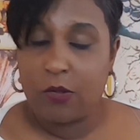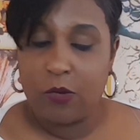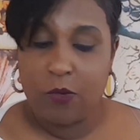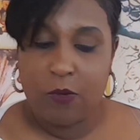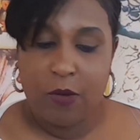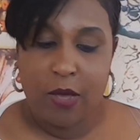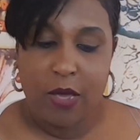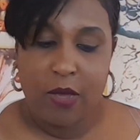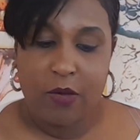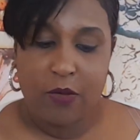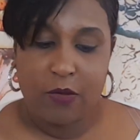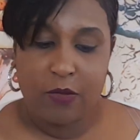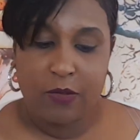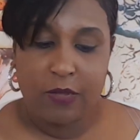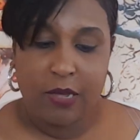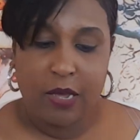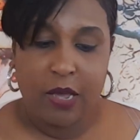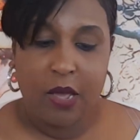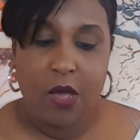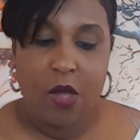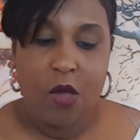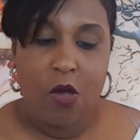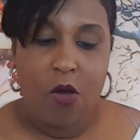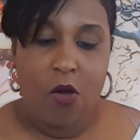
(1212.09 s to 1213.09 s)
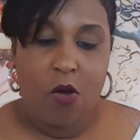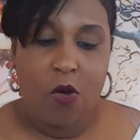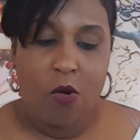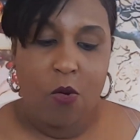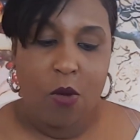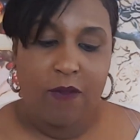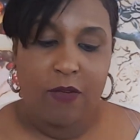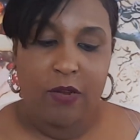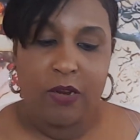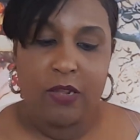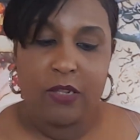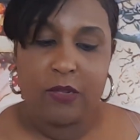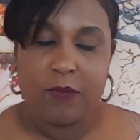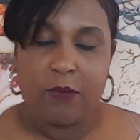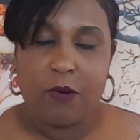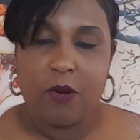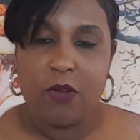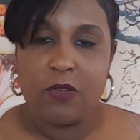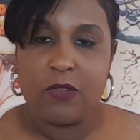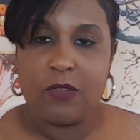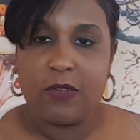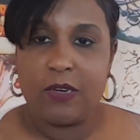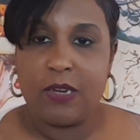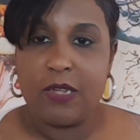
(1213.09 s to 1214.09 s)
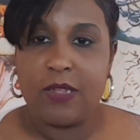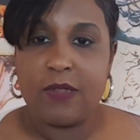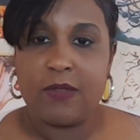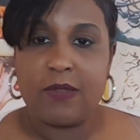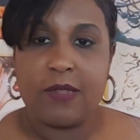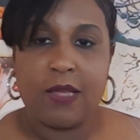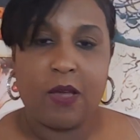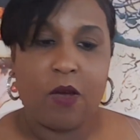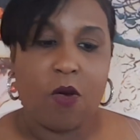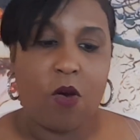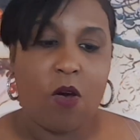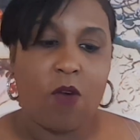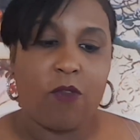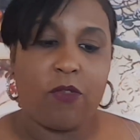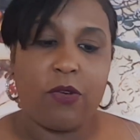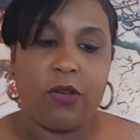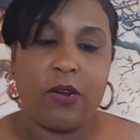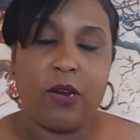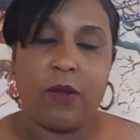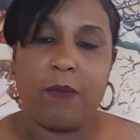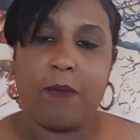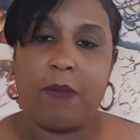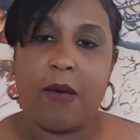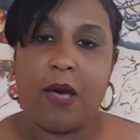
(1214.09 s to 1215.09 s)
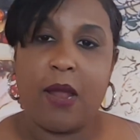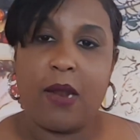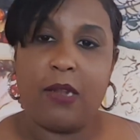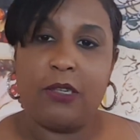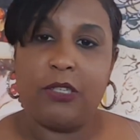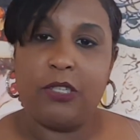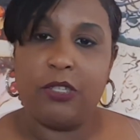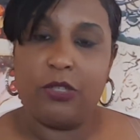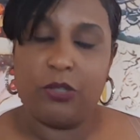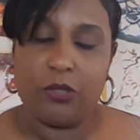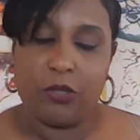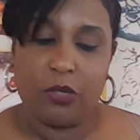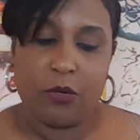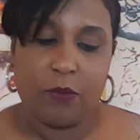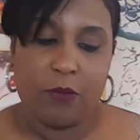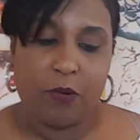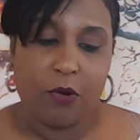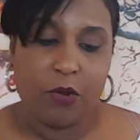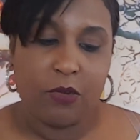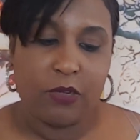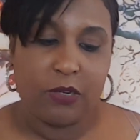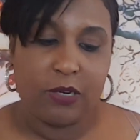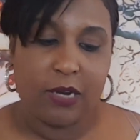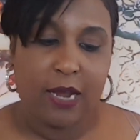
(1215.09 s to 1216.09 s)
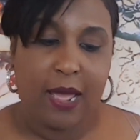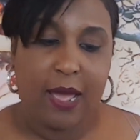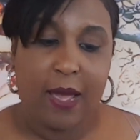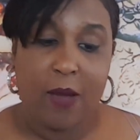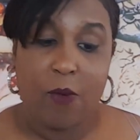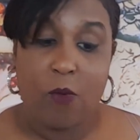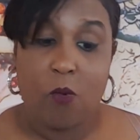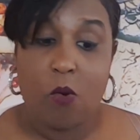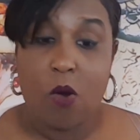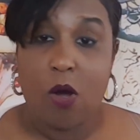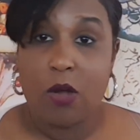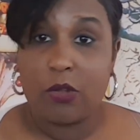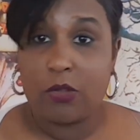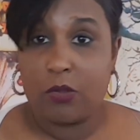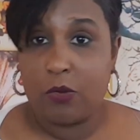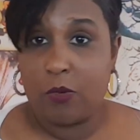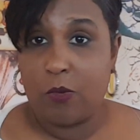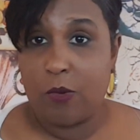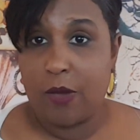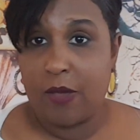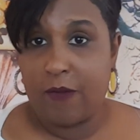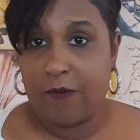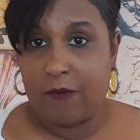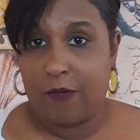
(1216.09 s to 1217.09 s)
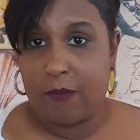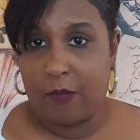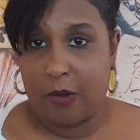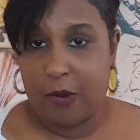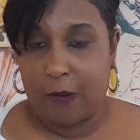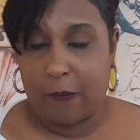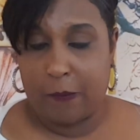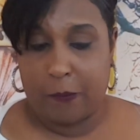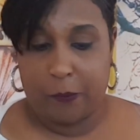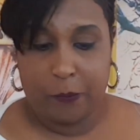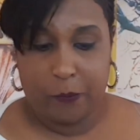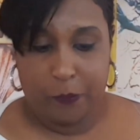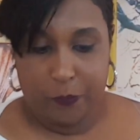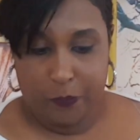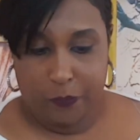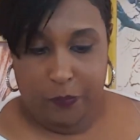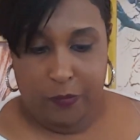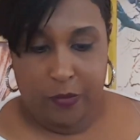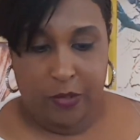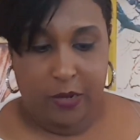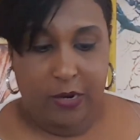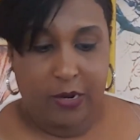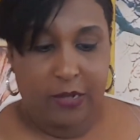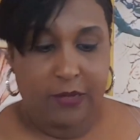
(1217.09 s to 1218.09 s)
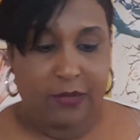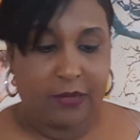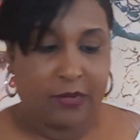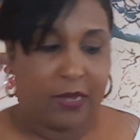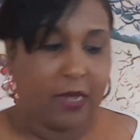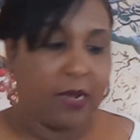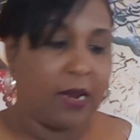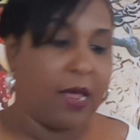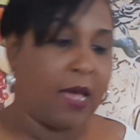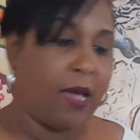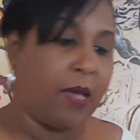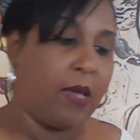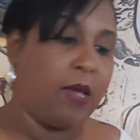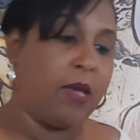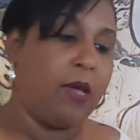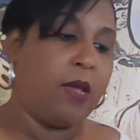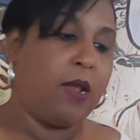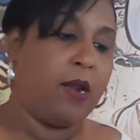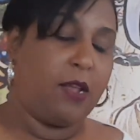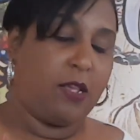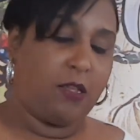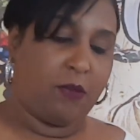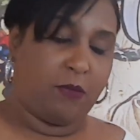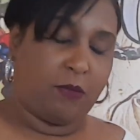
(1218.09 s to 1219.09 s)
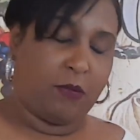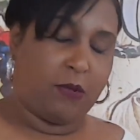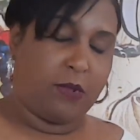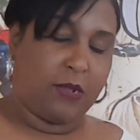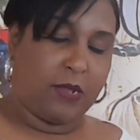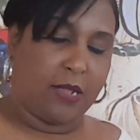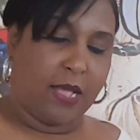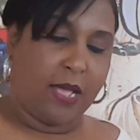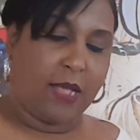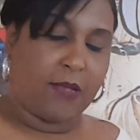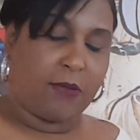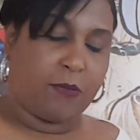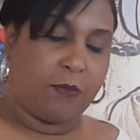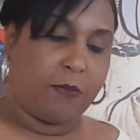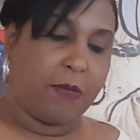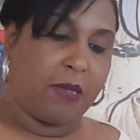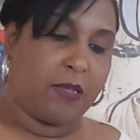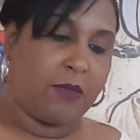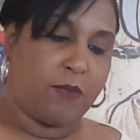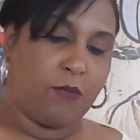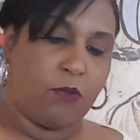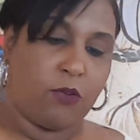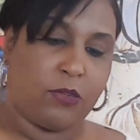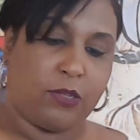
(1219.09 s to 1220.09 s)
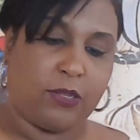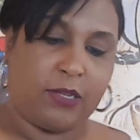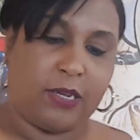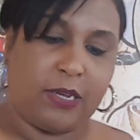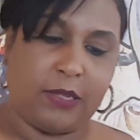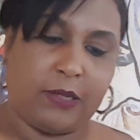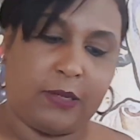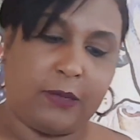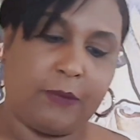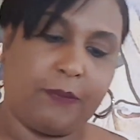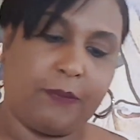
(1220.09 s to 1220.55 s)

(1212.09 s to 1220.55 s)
because whoever this person is, they're offering an apology to the person that had walked away from them. Let's say that. That makes more sense.